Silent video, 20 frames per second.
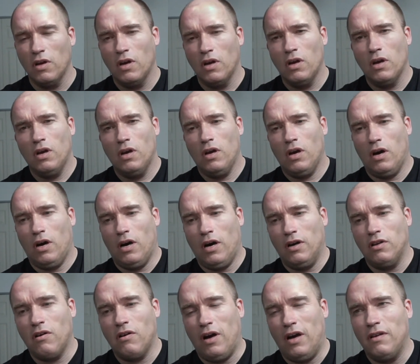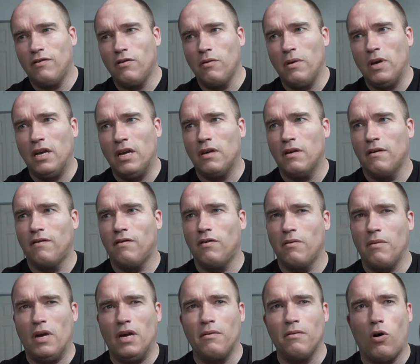I tried for
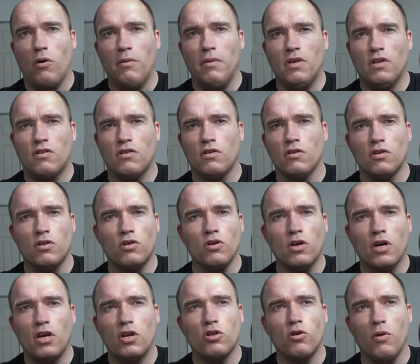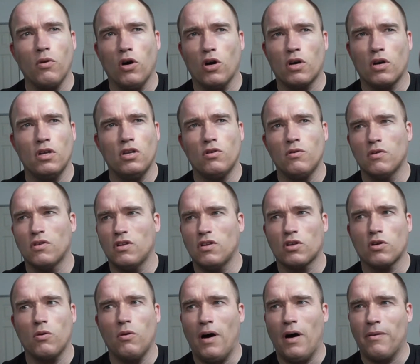many moments to get it to work, and it was not
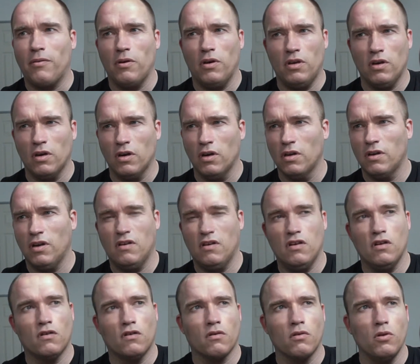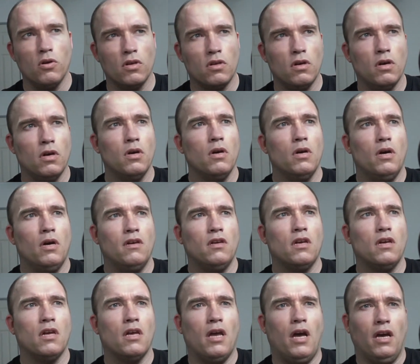cooperating. And I said, screw it. I
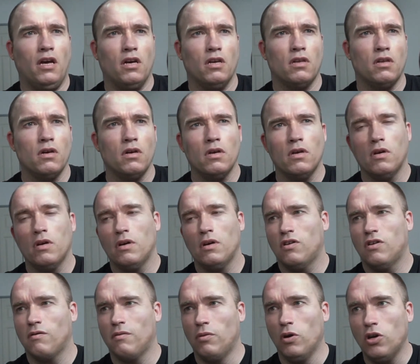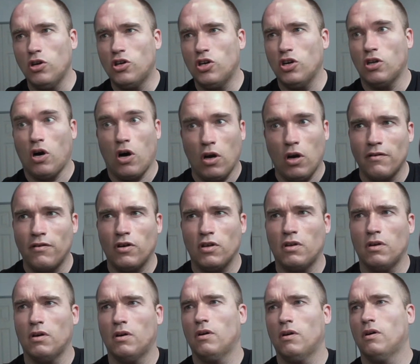didn't like it. It's bullshit, all of it.
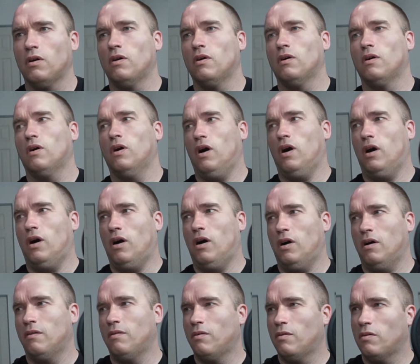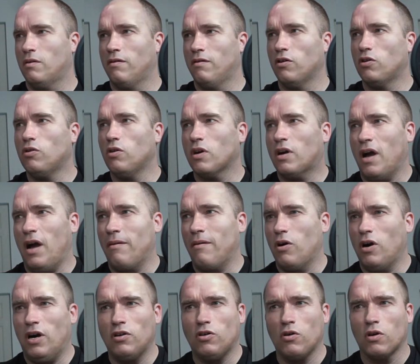Virtual camera I
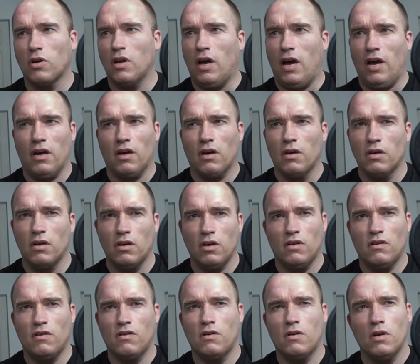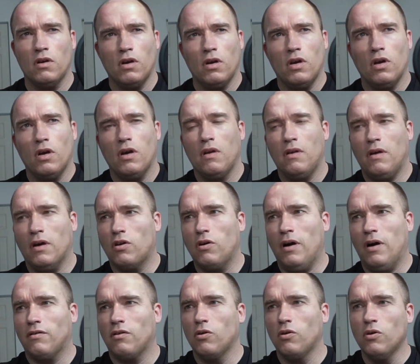don't like. It's like you have
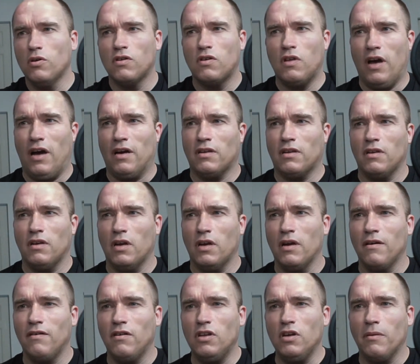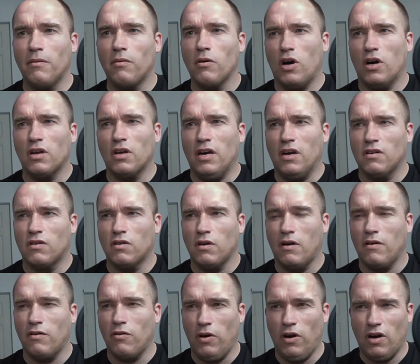to use that, and then NVIDIA broadcast
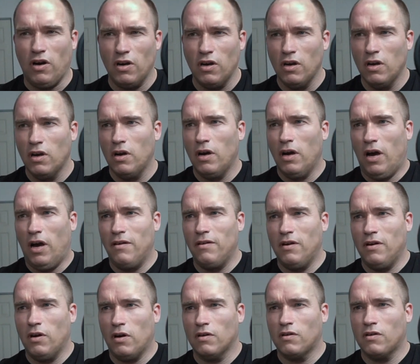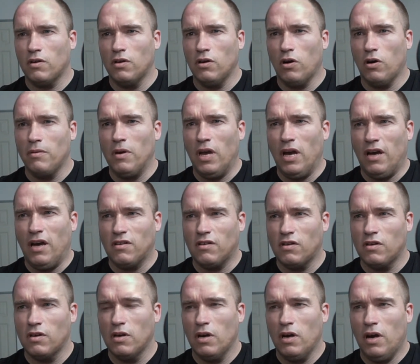software, and then also the OBS,
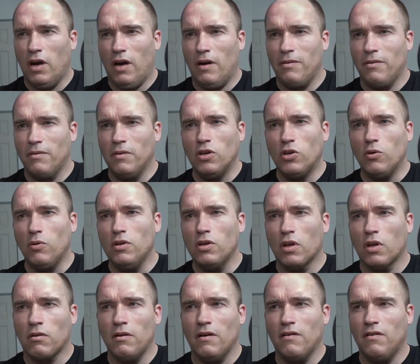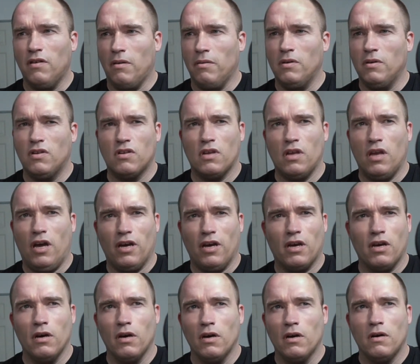and between the three of them it's like
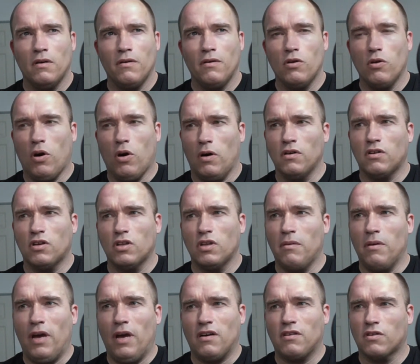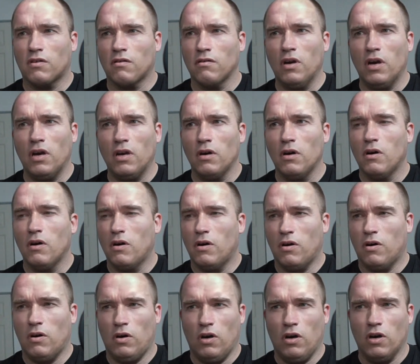you always get the black screen
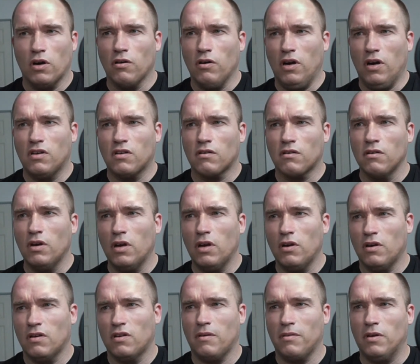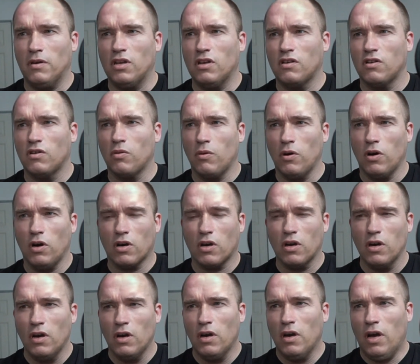or a gray screen, or something doesn't work.
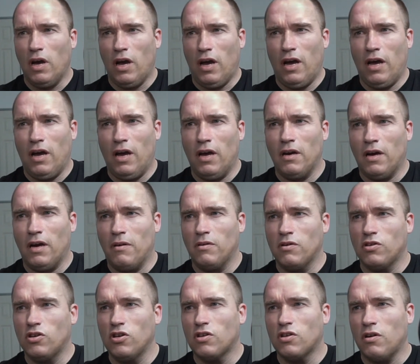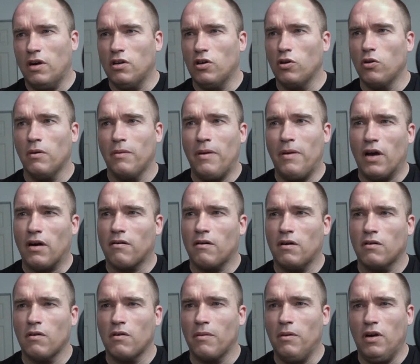And I was just trying to do a background
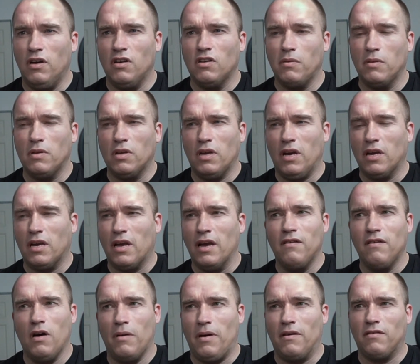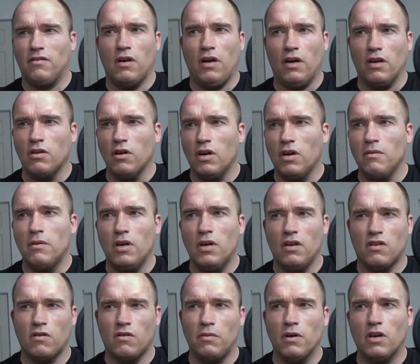replacement, and I gave up after like 30
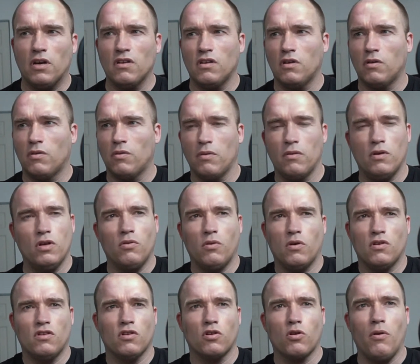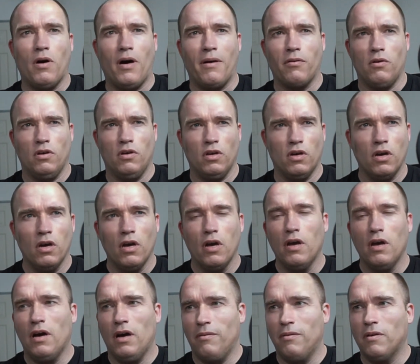minutes because it wasn't cooperating.
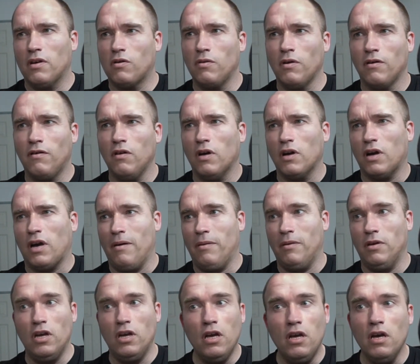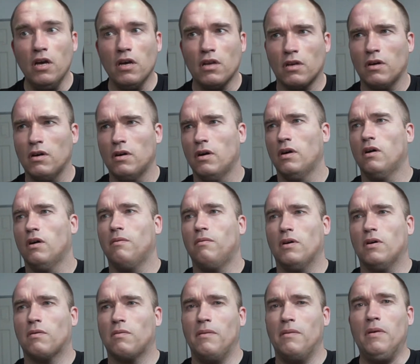It makes me feel like I'm an idiot, but
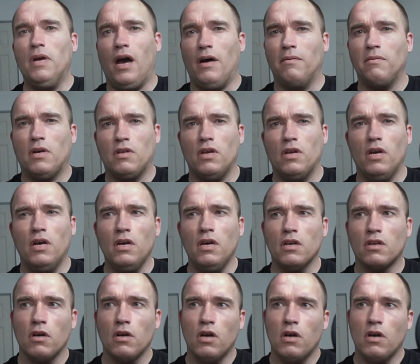maybe I'm not the idiot.